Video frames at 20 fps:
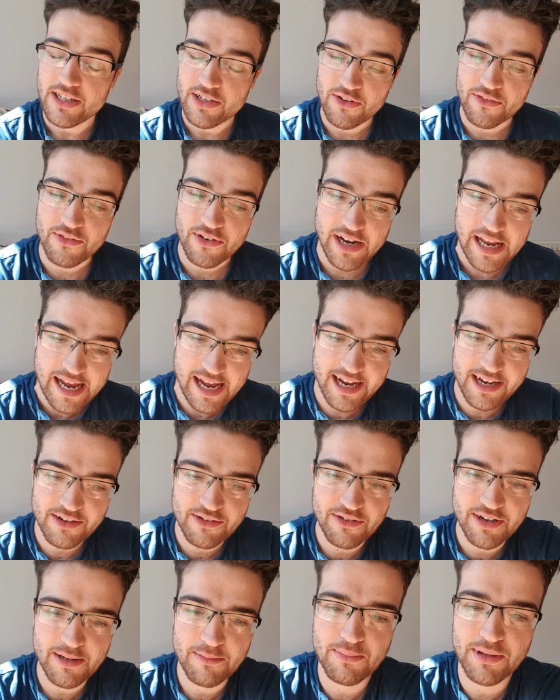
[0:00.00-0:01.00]
got very
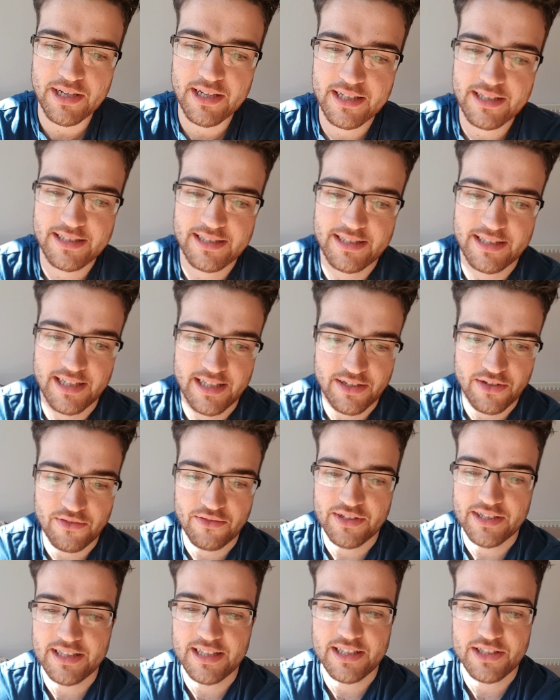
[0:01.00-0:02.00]
angry because it
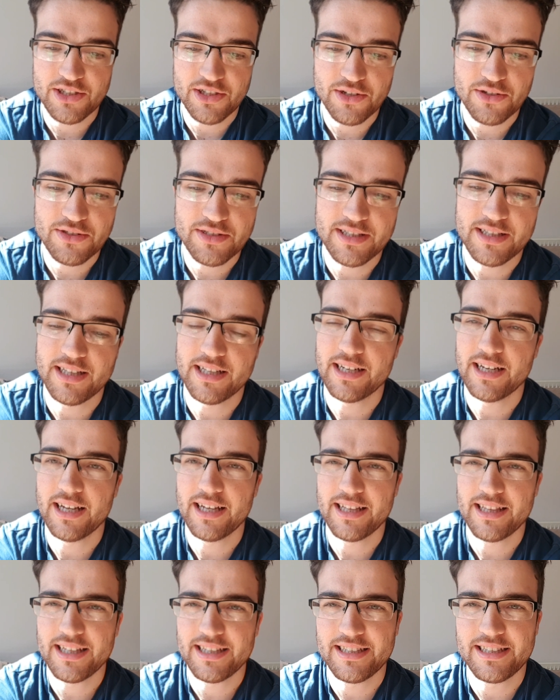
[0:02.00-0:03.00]
obviously shows that
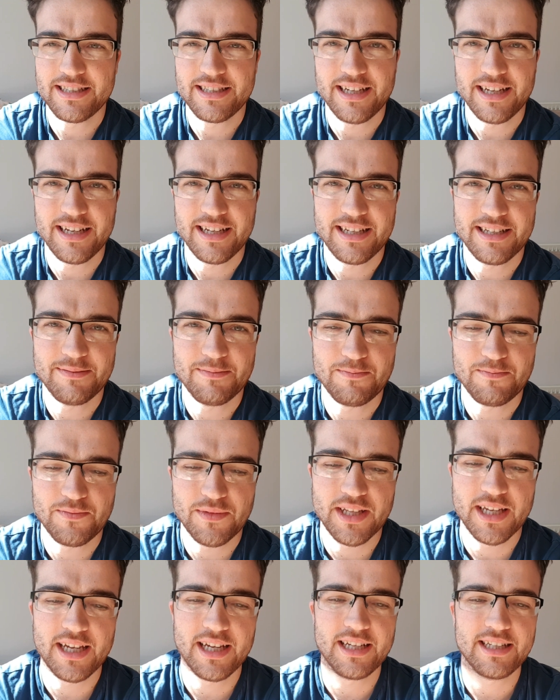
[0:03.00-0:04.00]
uh, this is going
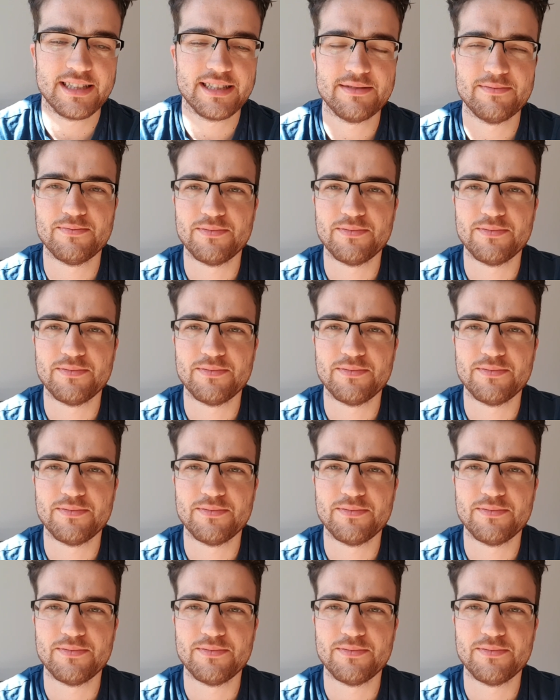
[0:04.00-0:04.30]
to uh,